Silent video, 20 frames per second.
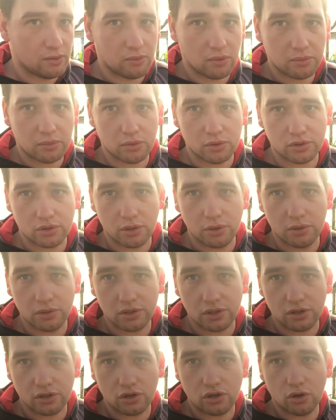what I'm going to do
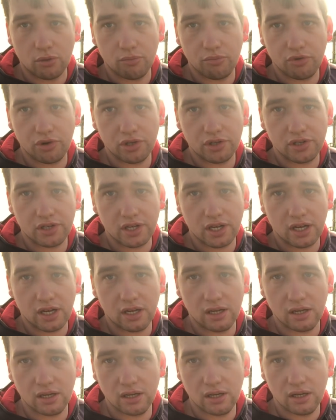is the Cumbrians here,